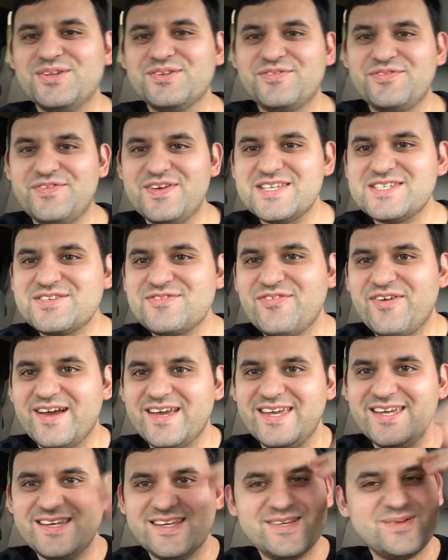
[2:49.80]
called nice Fist
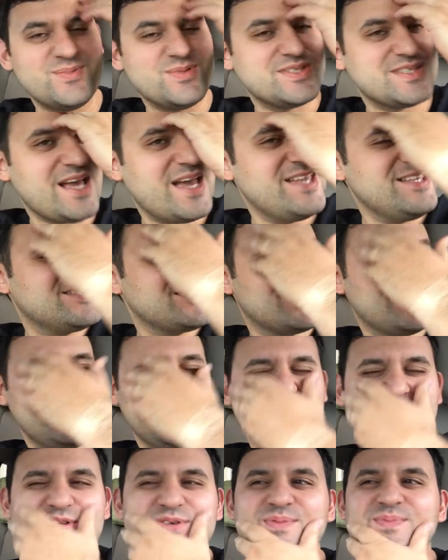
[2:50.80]
Fight. Movie. It was Ice
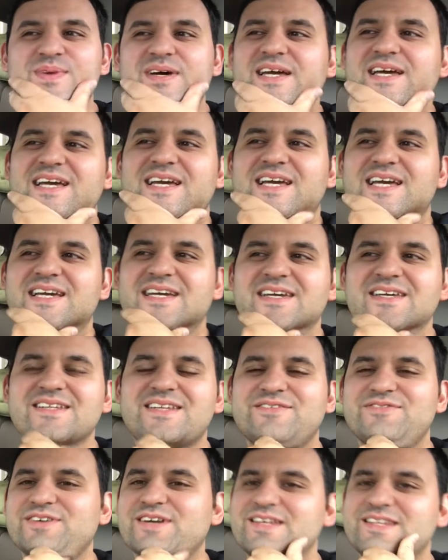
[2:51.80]
Cube
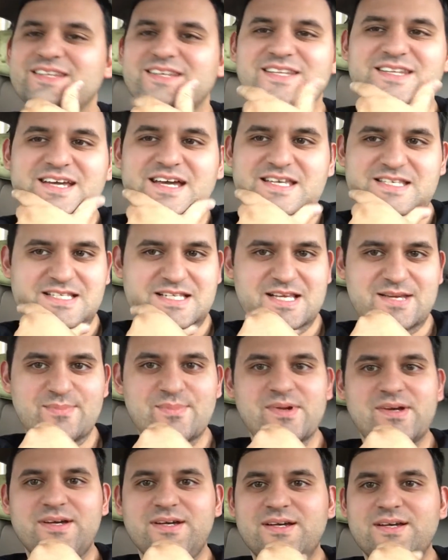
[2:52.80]
and I forgot the other guy's
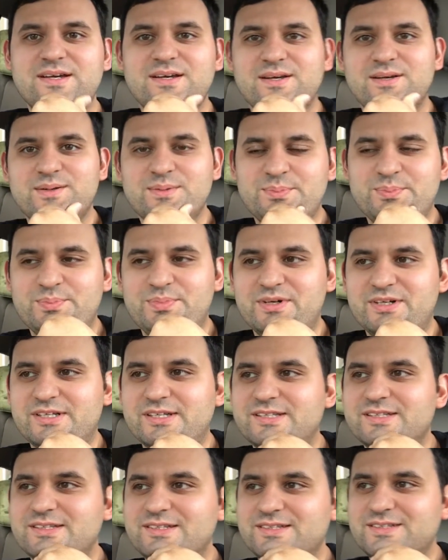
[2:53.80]
name.
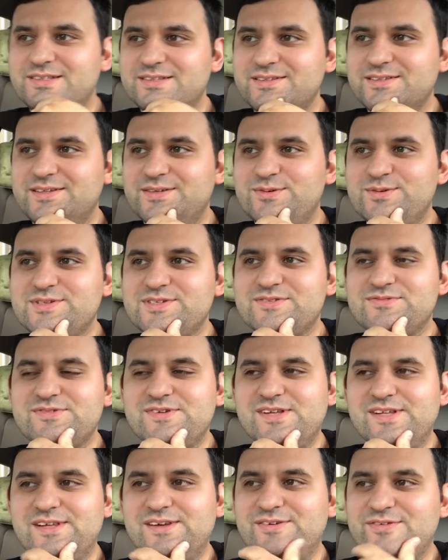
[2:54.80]
But it was
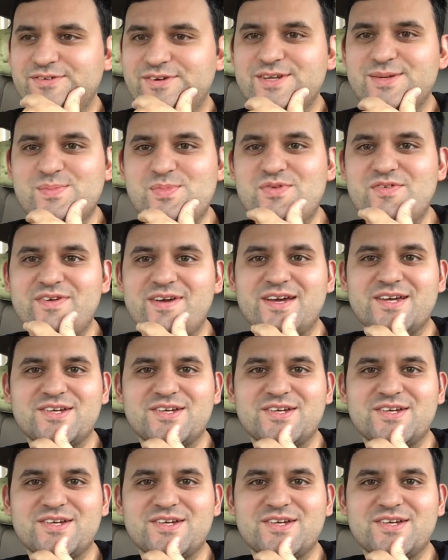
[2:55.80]
really a funny movie